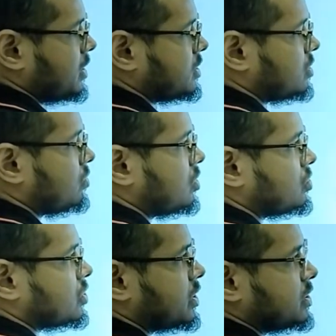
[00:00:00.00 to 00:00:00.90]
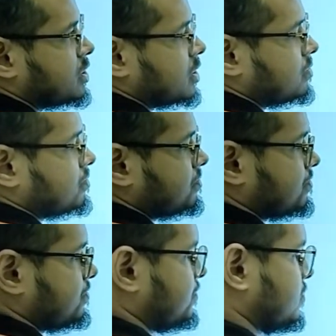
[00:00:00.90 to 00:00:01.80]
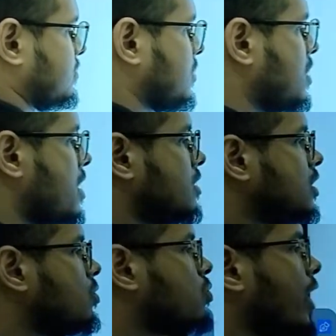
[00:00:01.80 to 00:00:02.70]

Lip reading: is equal to 3c. Now